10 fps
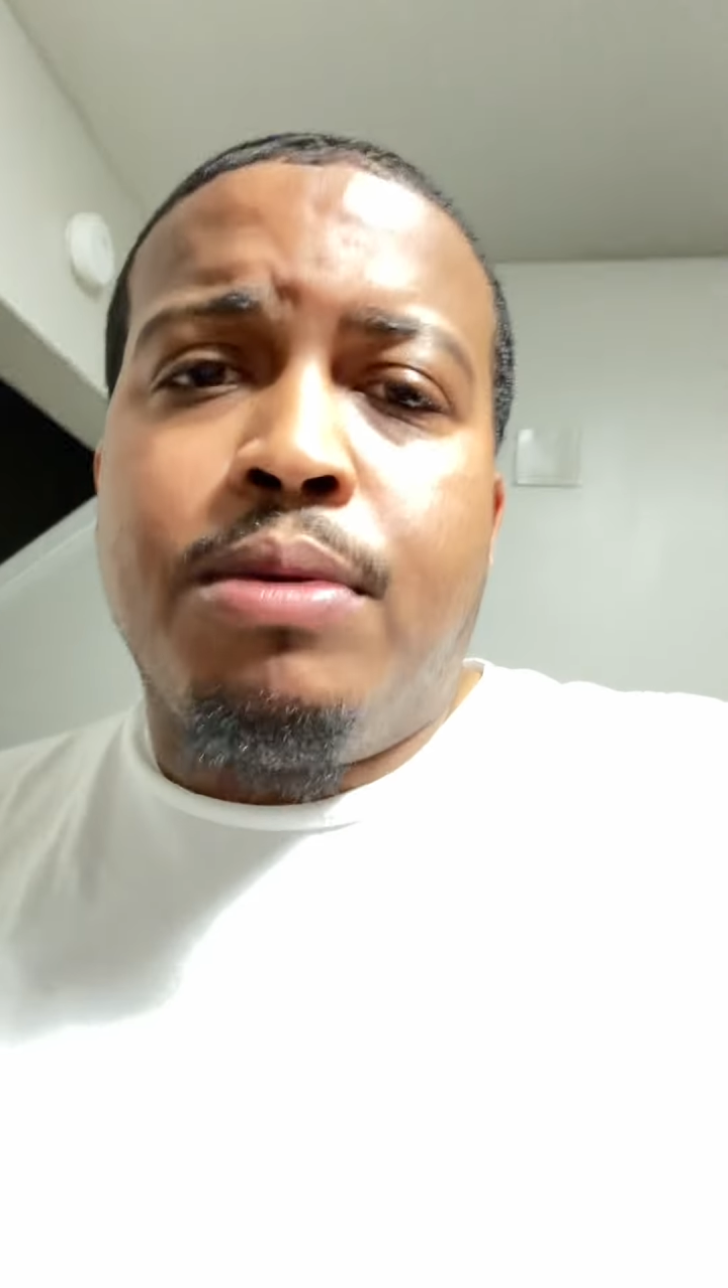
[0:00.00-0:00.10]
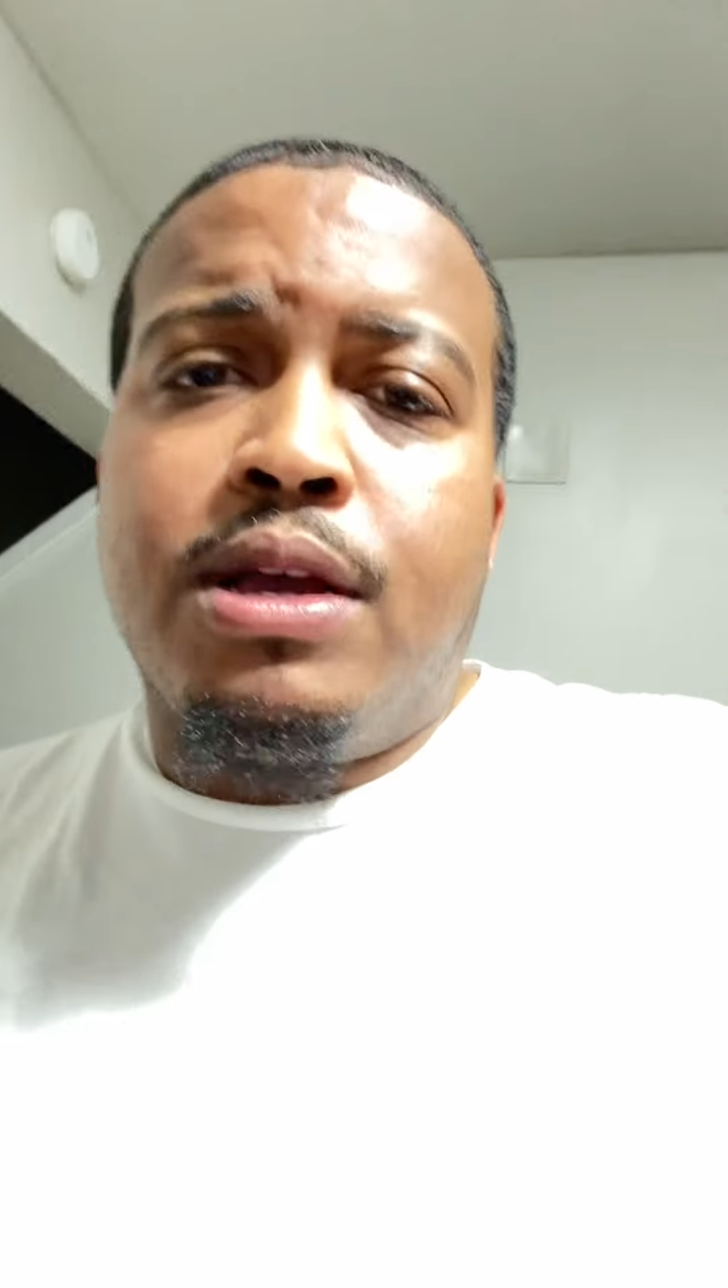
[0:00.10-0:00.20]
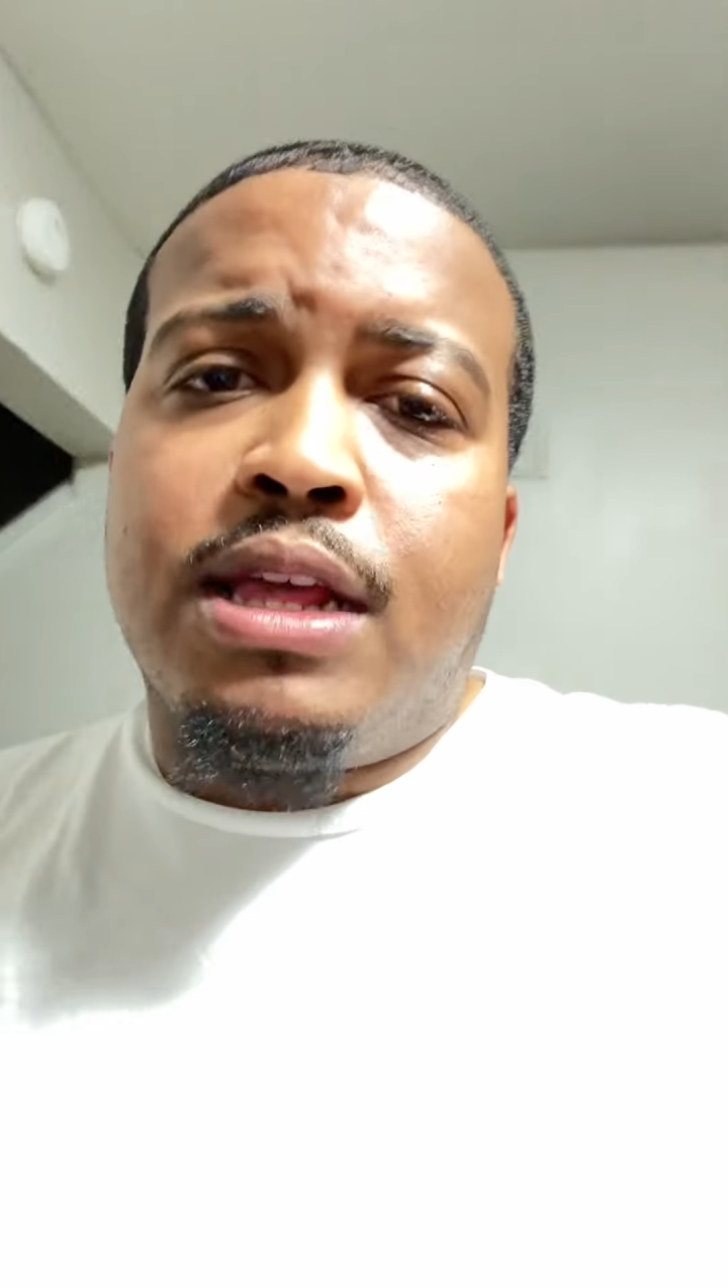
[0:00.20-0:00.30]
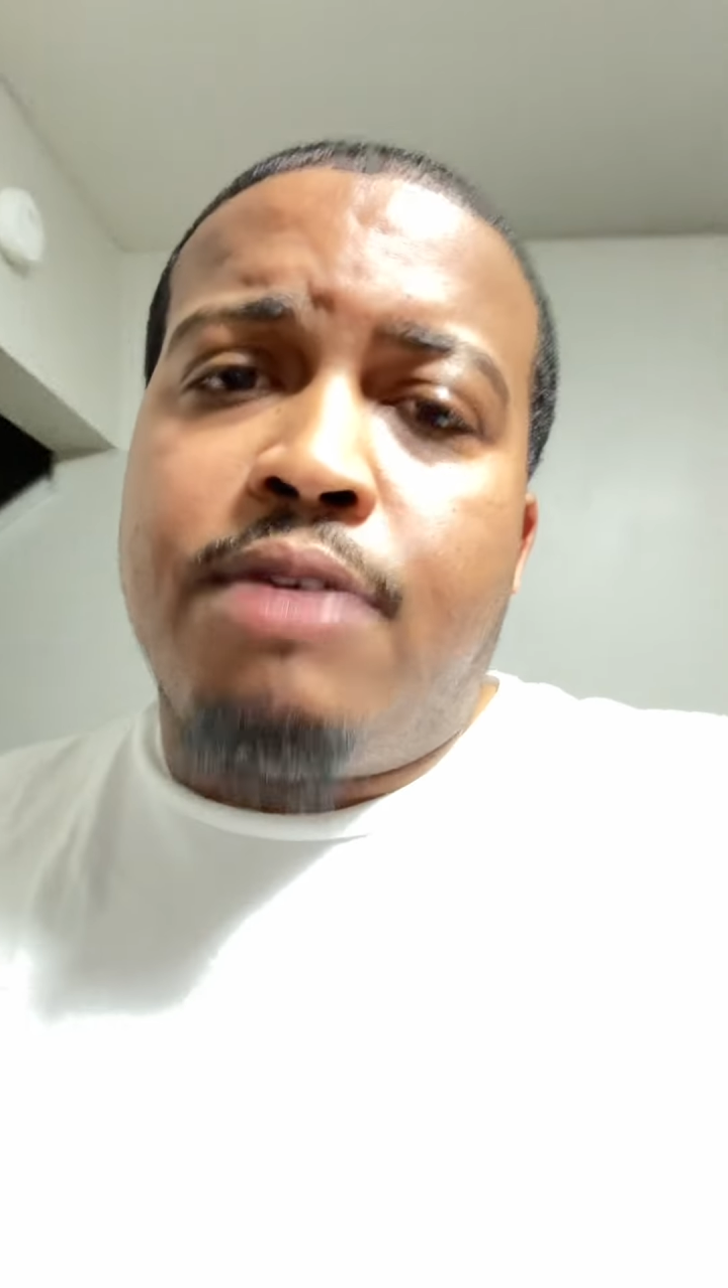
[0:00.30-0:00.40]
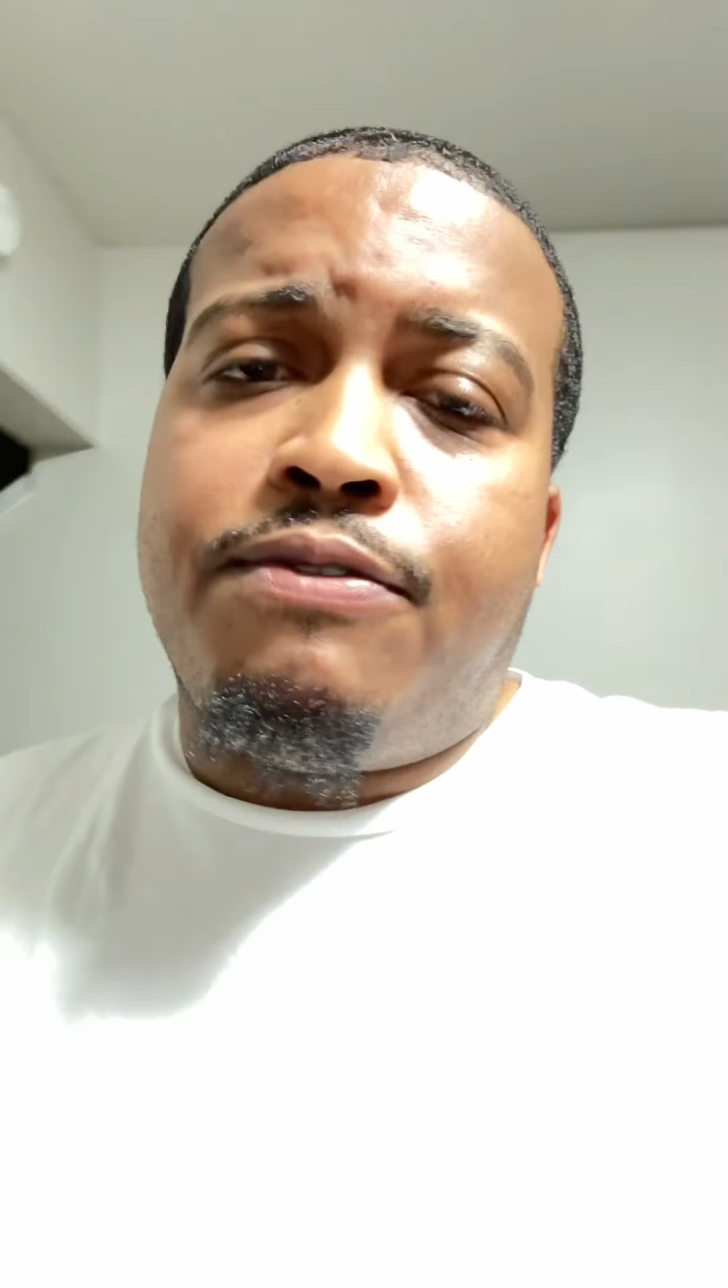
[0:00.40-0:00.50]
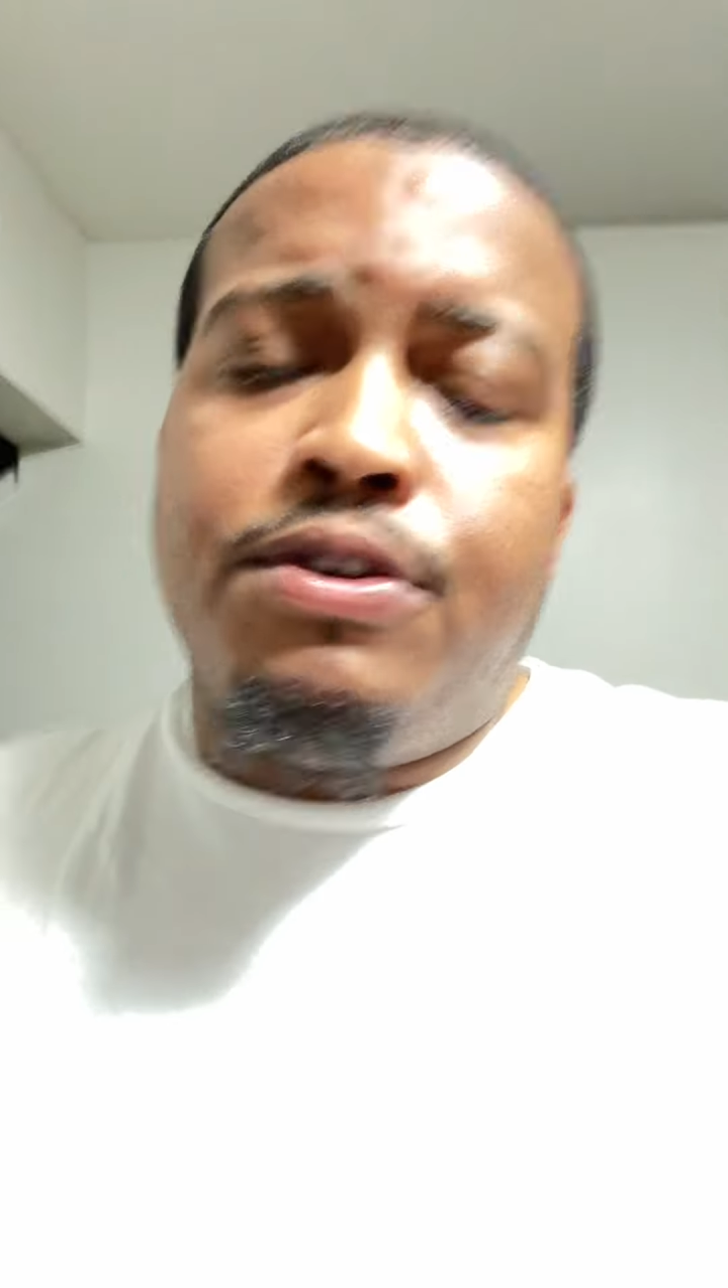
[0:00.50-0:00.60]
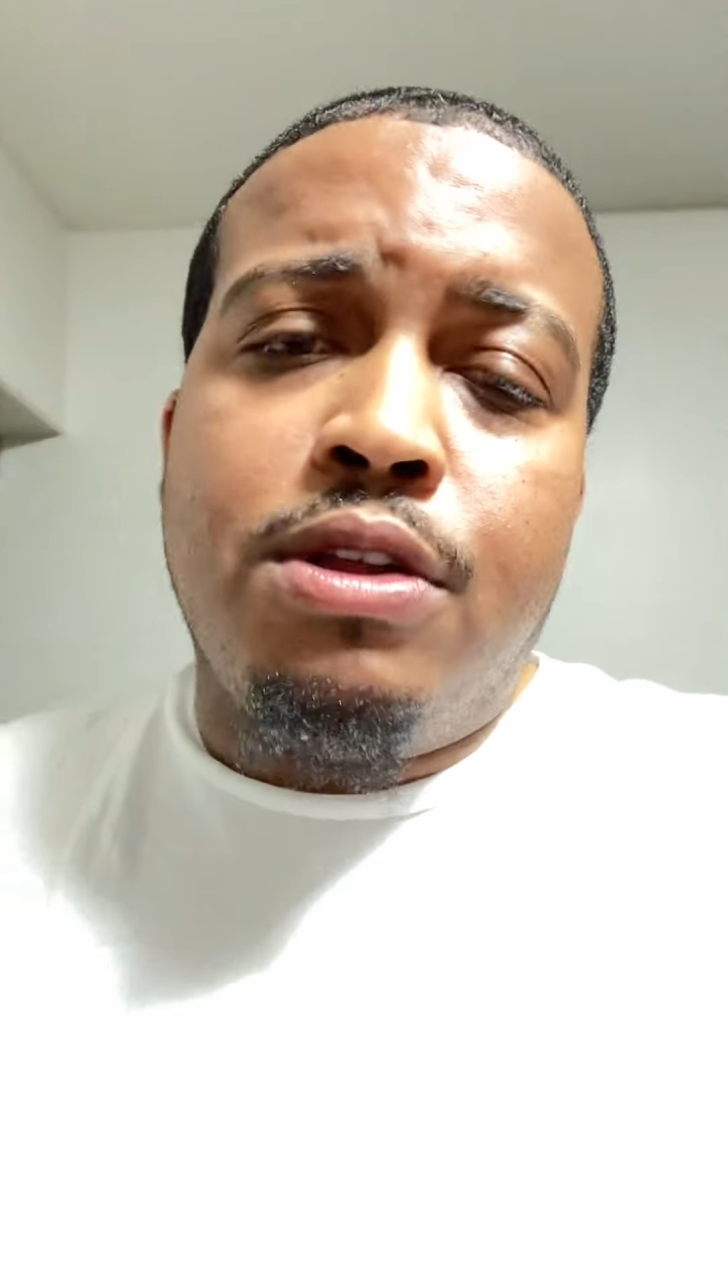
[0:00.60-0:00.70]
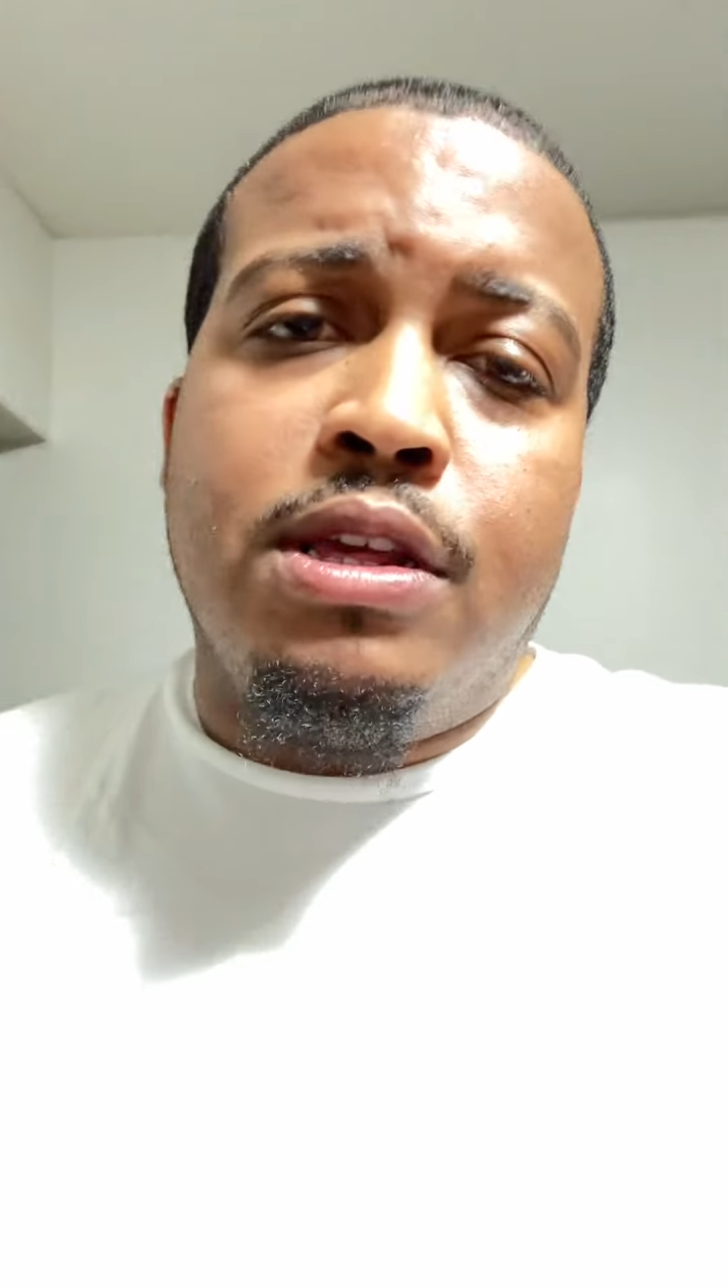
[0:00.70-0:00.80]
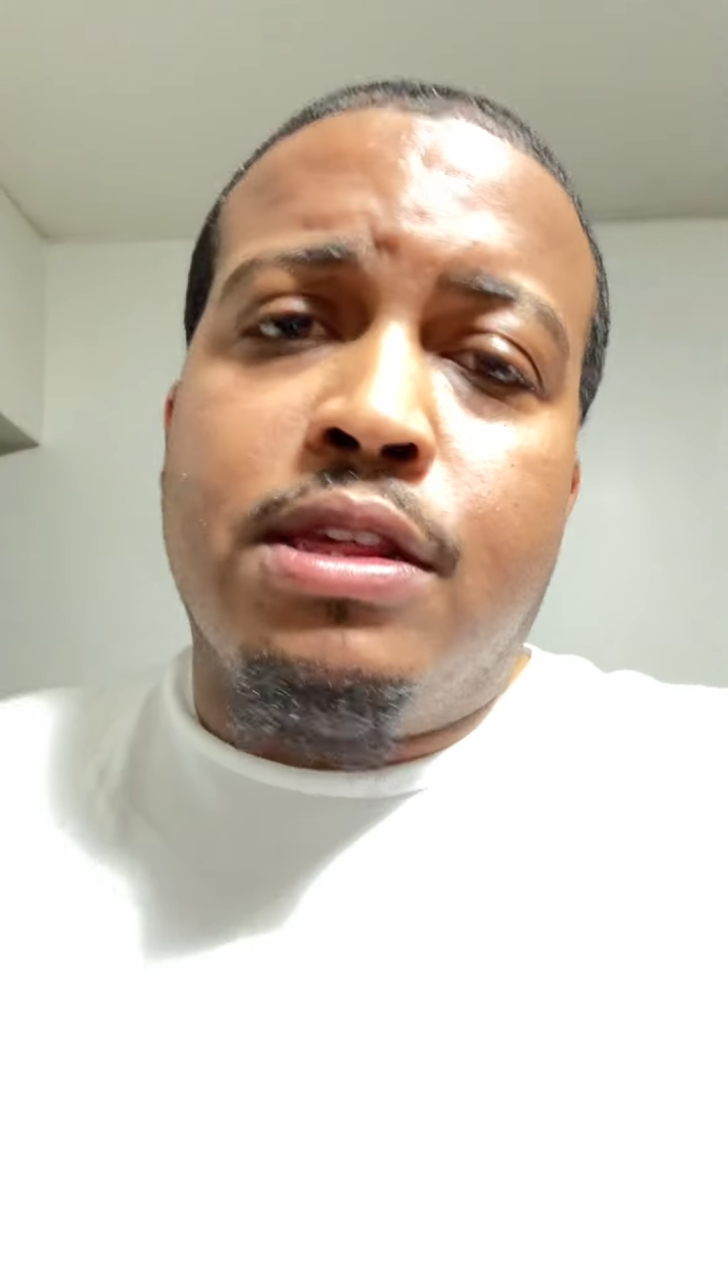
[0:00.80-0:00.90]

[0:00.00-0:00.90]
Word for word: because I feel